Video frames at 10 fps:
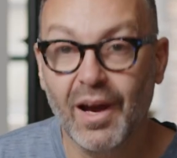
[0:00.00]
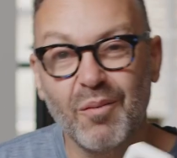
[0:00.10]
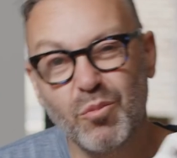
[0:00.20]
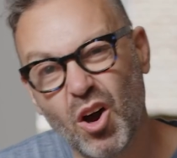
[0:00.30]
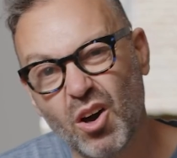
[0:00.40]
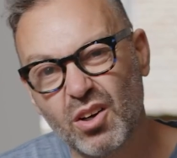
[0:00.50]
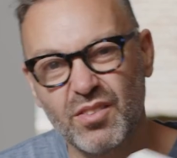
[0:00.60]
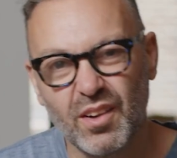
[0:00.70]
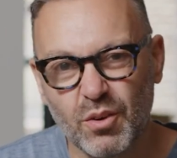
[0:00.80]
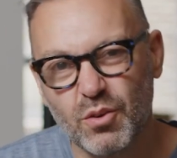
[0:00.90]
I'm not,
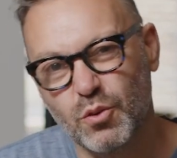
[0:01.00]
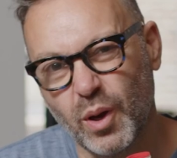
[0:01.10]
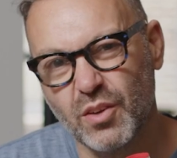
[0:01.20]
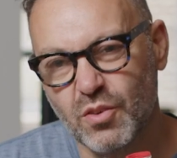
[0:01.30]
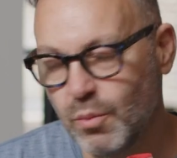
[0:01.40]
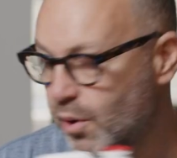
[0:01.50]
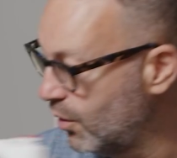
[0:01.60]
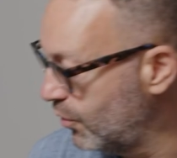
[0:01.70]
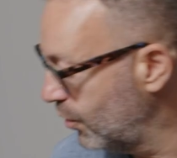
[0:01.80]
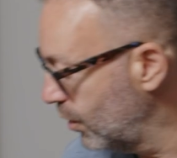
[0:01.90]
because I don't sweat so
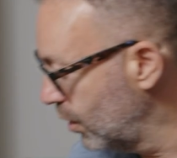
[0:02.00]
much.